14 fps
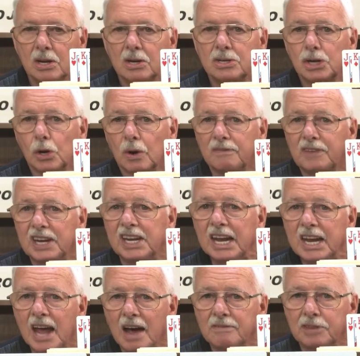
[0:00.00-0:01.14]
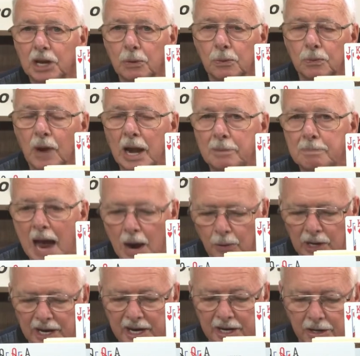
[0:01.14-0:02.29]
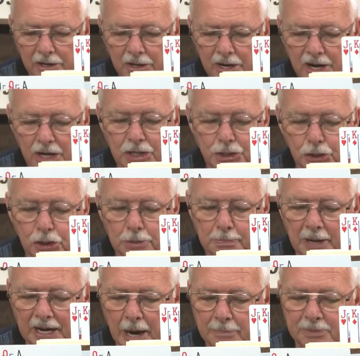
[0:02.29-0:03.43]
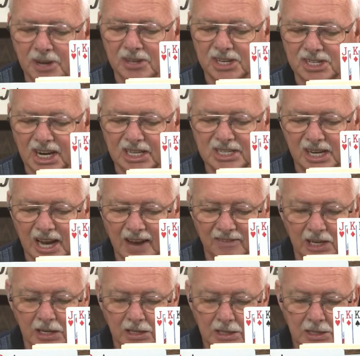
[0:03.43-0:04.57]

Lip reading: So if he did have the right power here, he should bid up to the 6th level,